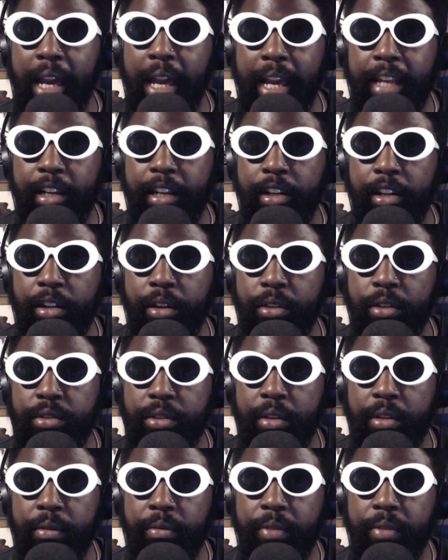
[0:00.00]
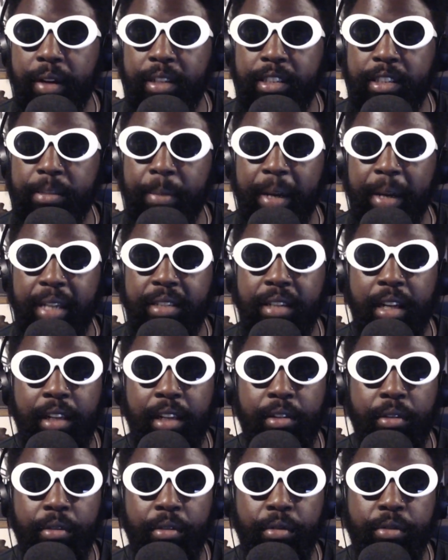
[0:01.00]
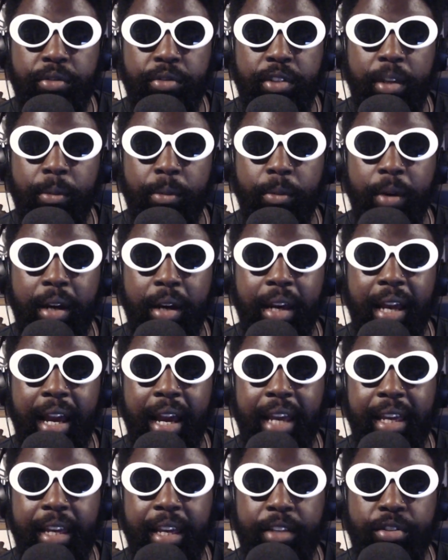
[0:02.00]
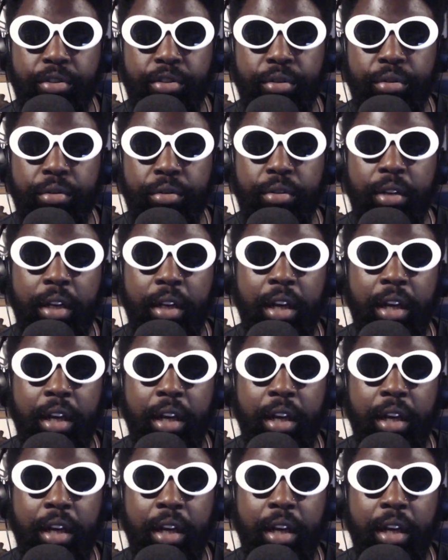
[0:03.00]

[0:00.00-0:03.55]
in a close confined space under a roof somewhere and get sued.